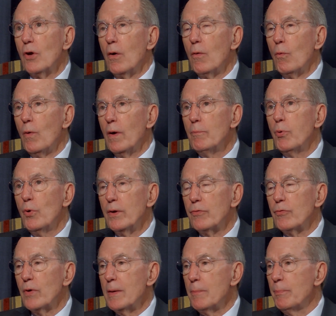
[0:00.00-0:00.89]

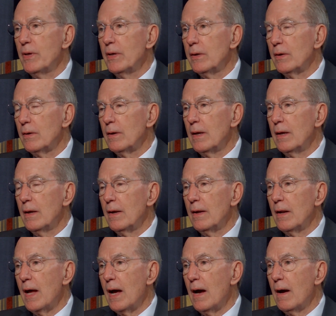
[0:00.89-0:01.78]
1.3 billion
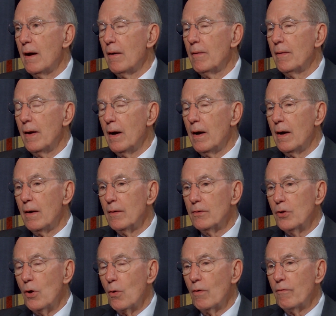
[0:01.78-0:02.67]
in
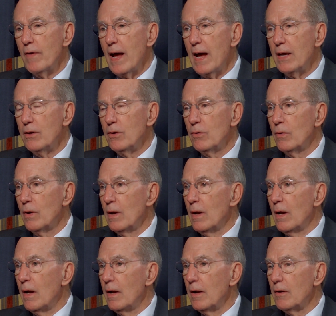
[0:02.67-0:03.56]
total value.
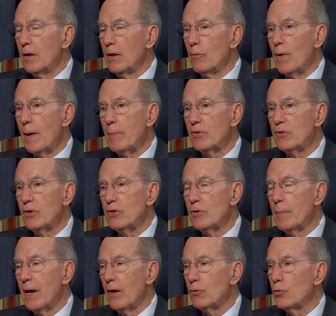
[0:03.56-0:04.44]
It represents
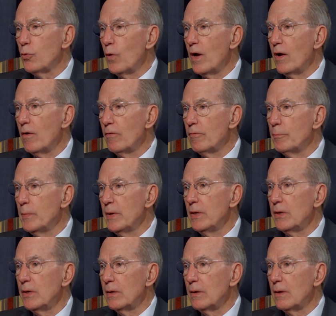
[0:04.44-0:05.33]
about 12
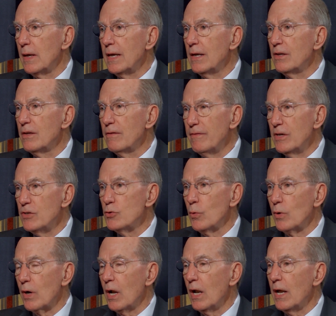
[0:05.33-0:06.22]
million
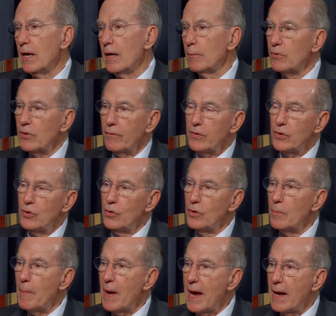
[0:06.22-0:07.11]
individual claims. So if you do
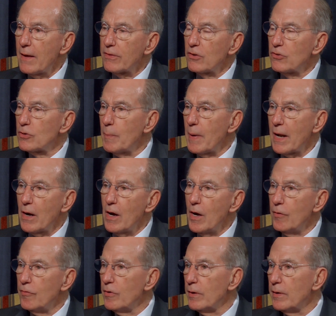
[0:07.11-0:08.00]
the math, it's about
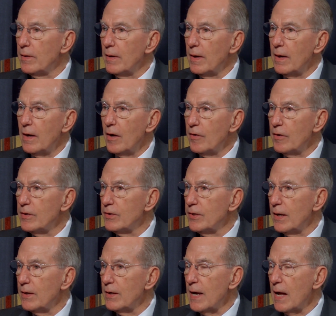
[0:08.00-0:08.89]
$100,
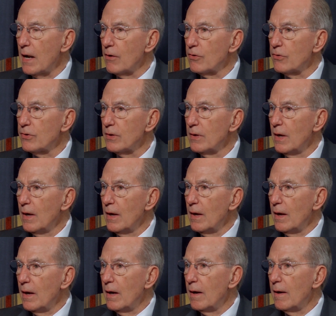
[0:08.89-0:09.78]
$110
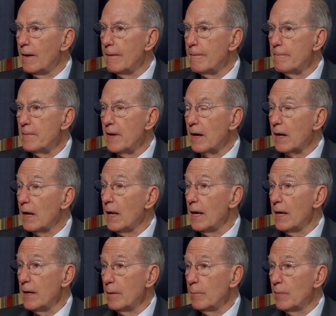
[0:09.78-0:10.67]
a
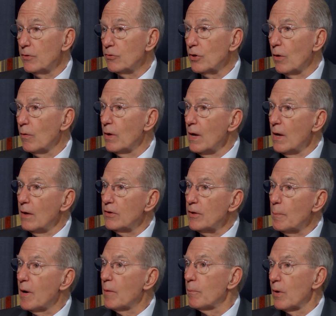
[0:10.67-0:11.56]
claim. So
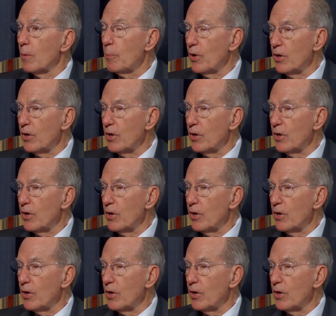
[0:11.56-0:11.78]
some of them are pretty